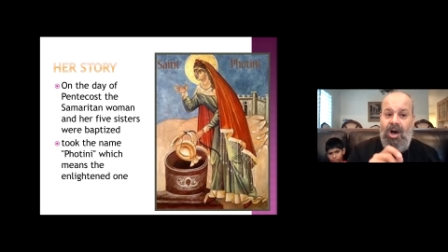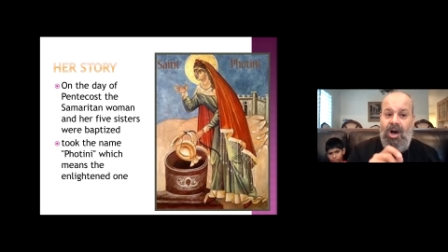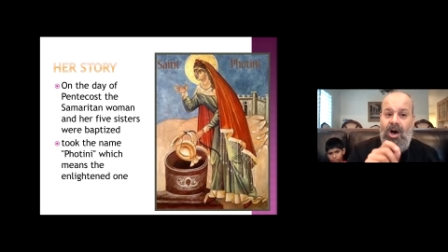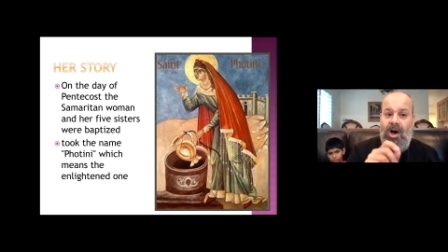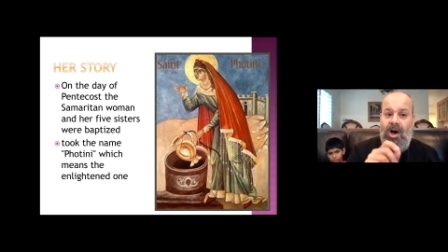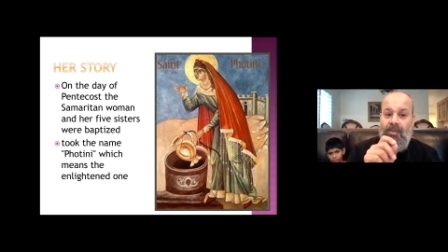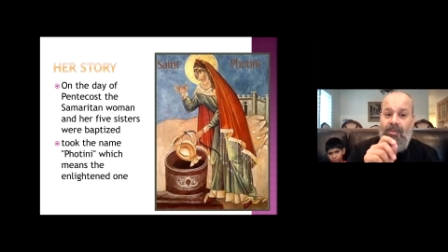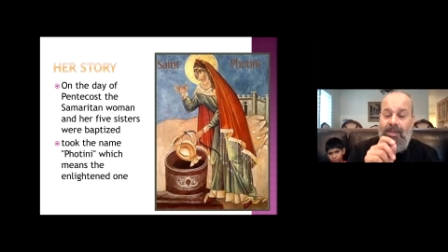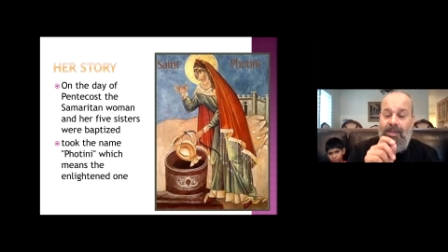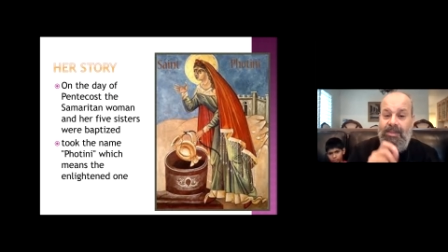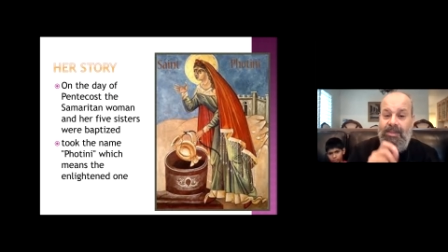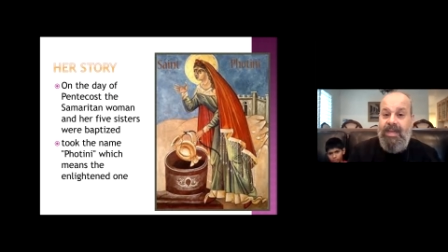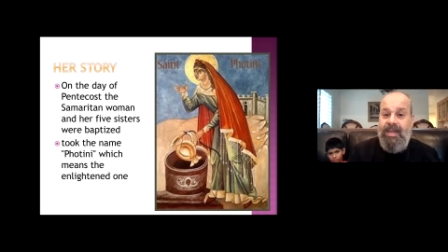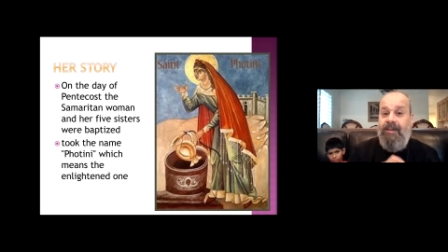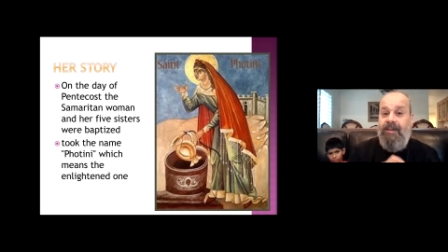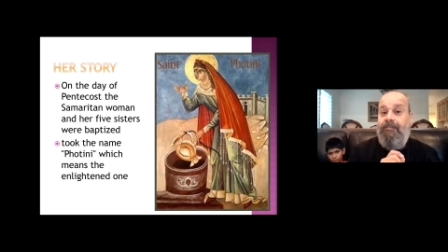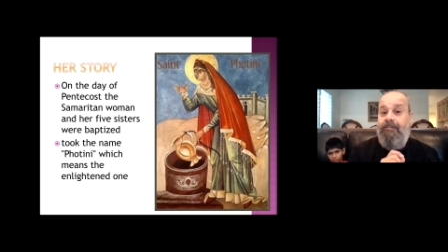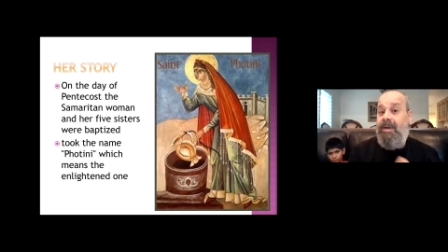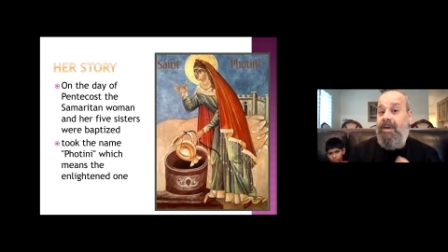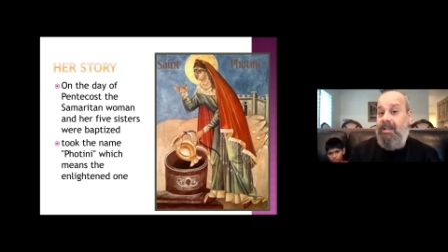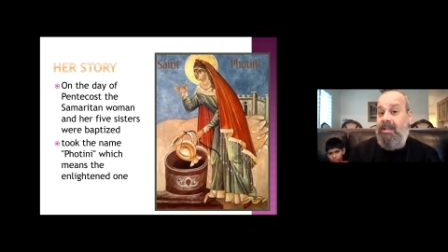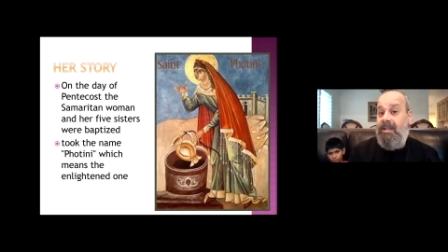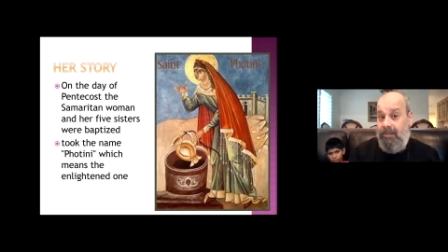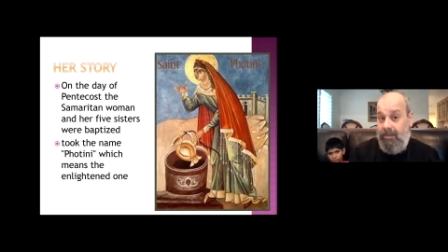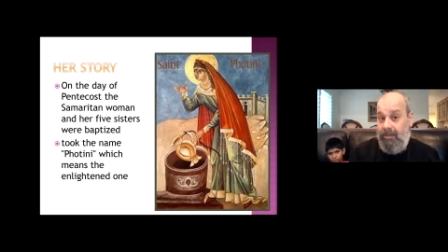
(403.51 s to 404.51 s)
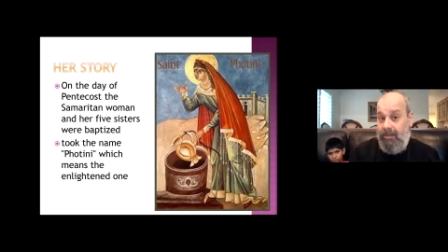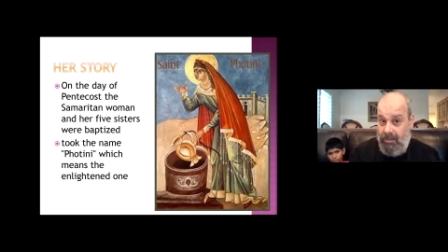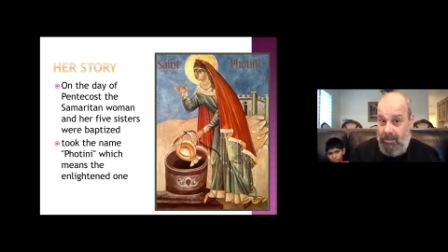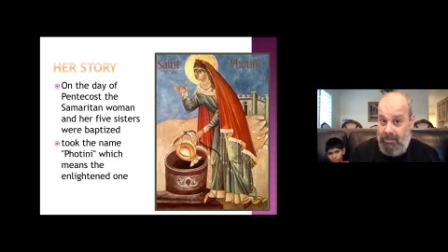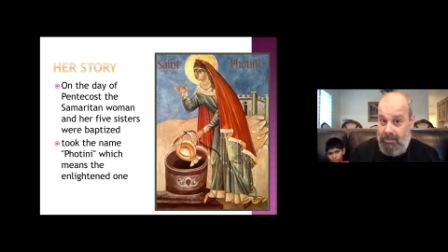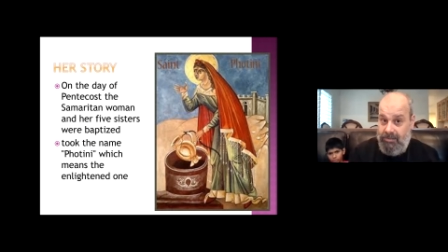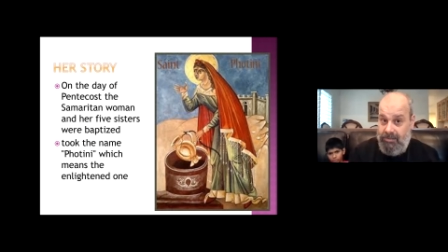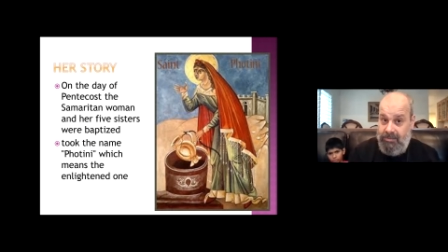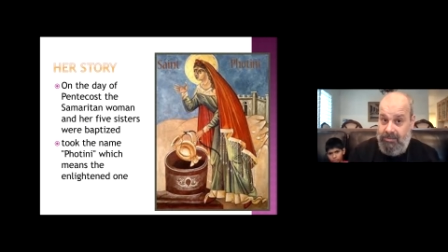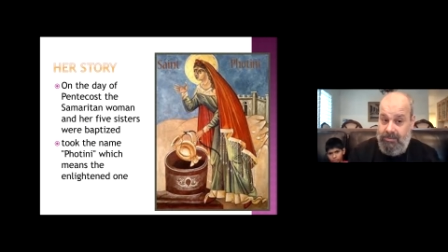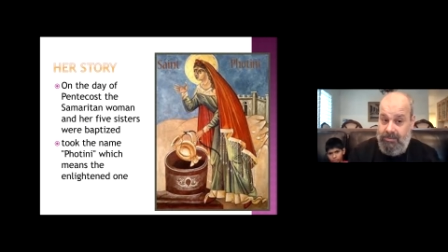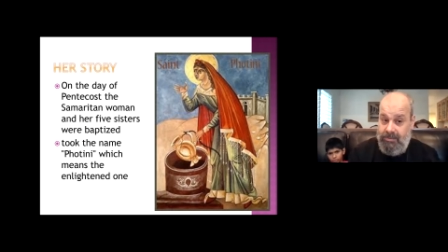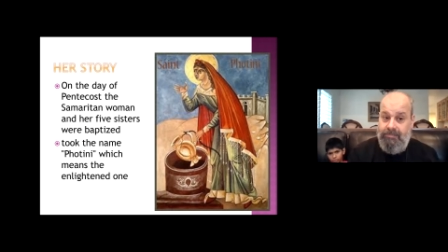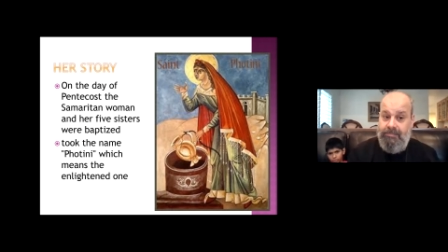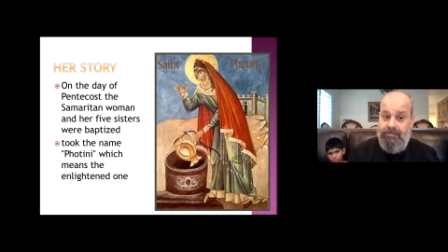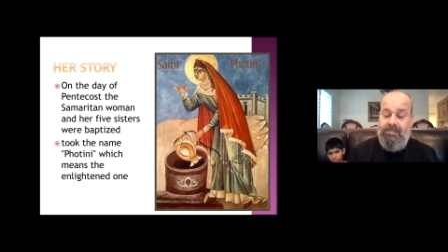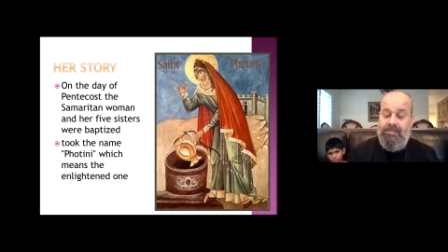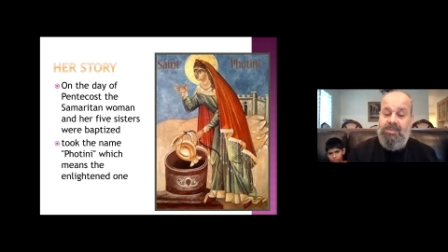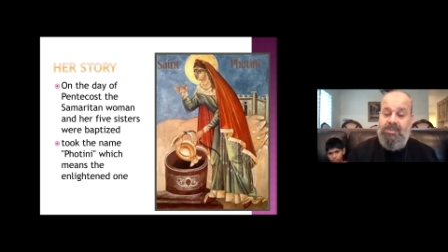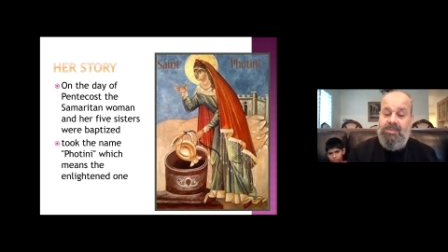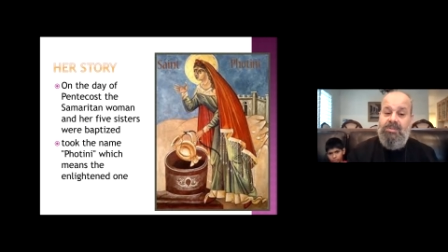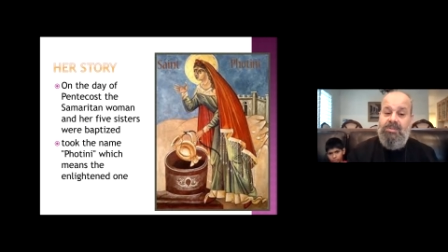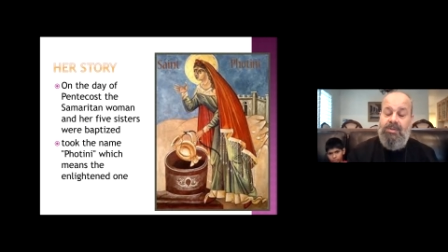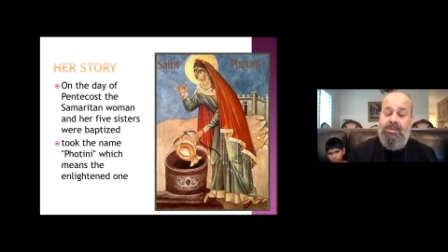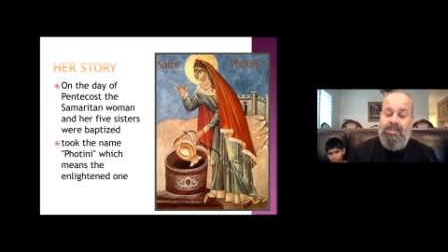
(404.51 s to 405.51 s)
on the day of Pentecost.
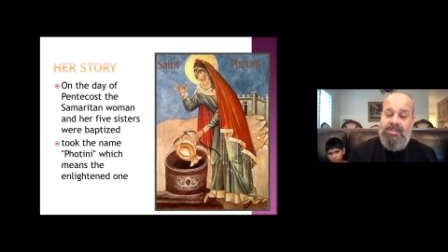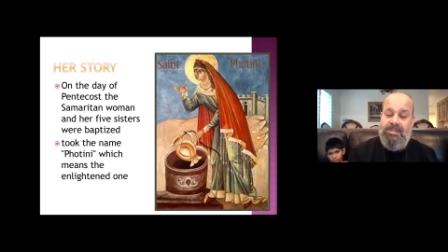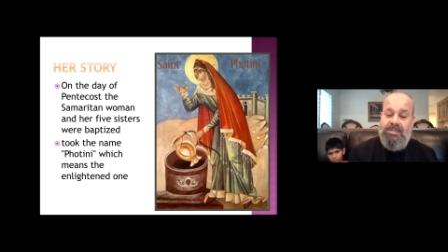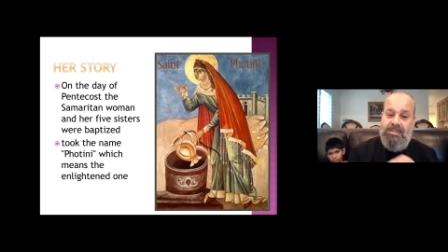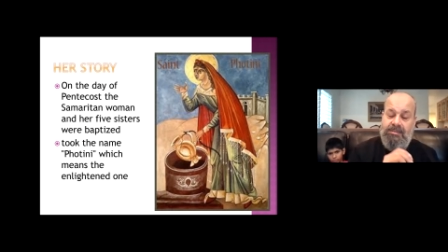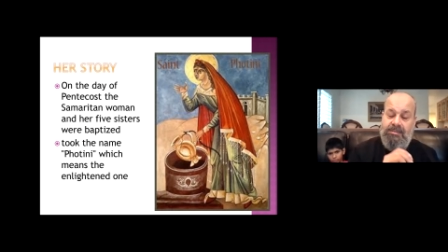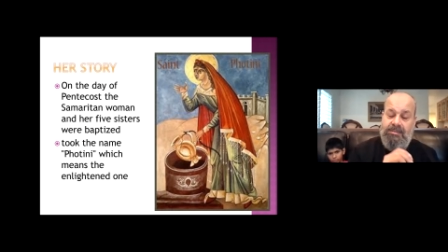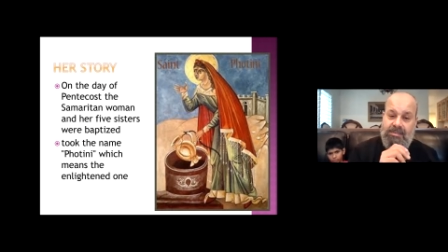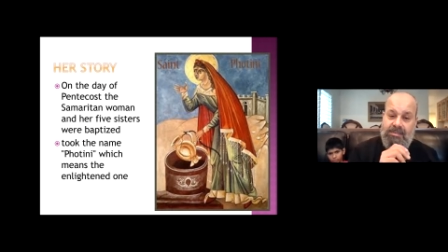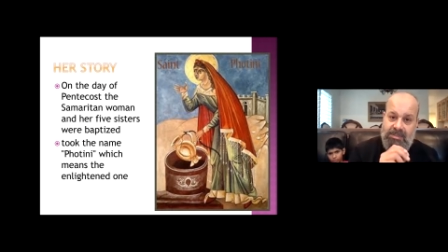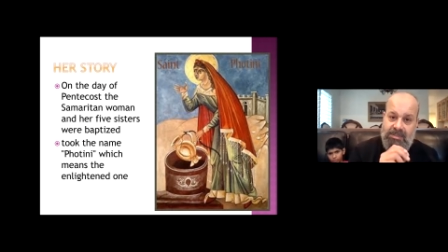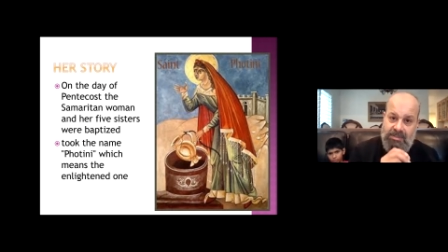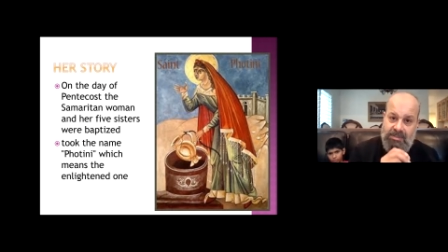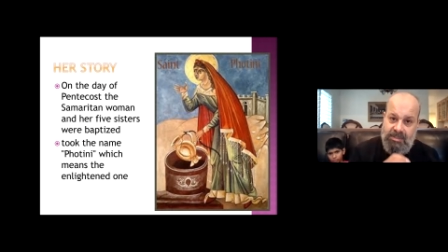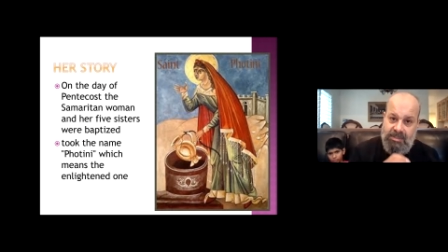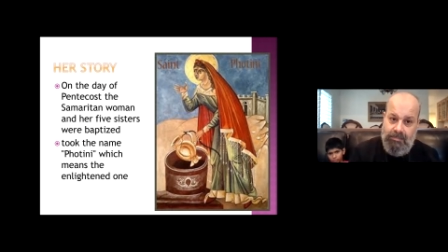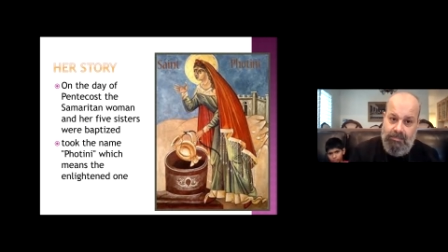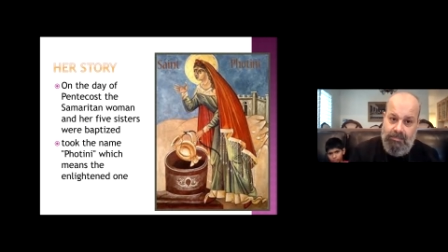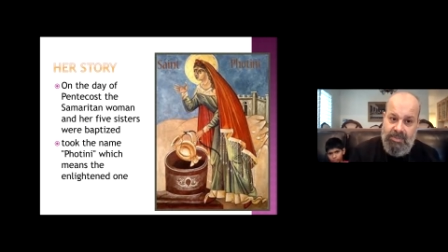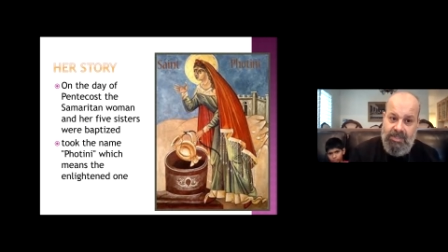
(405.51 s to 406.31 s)
So as St.